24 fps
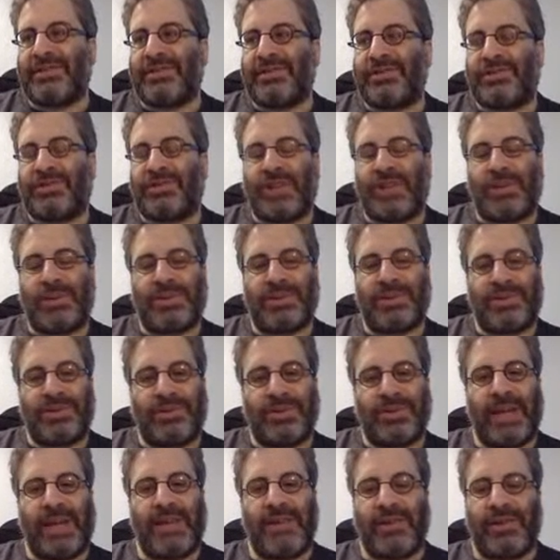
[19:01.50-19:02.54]
share with you
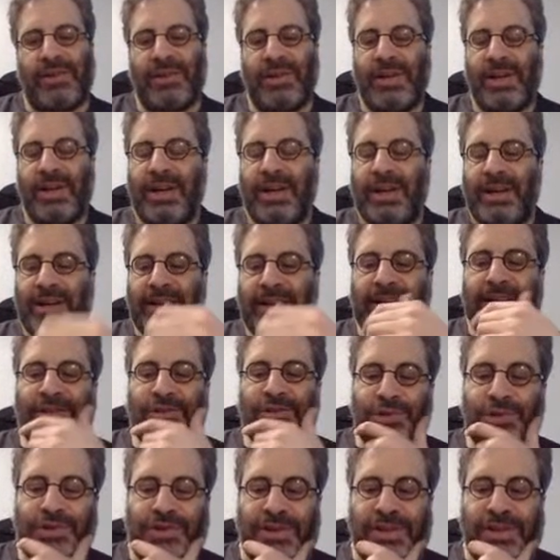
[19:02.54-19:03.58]
later. An
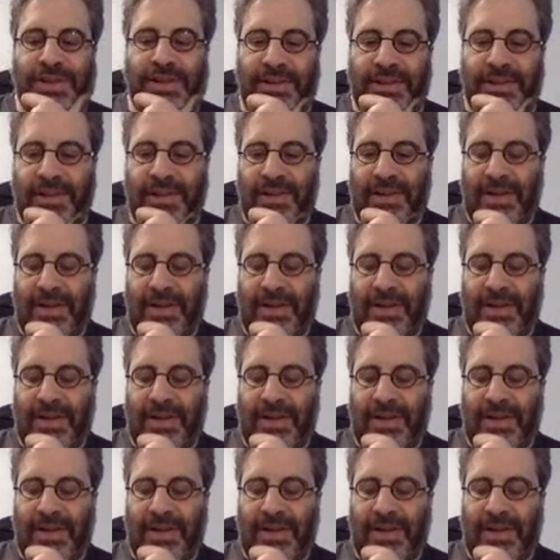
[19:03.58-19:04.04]
interesting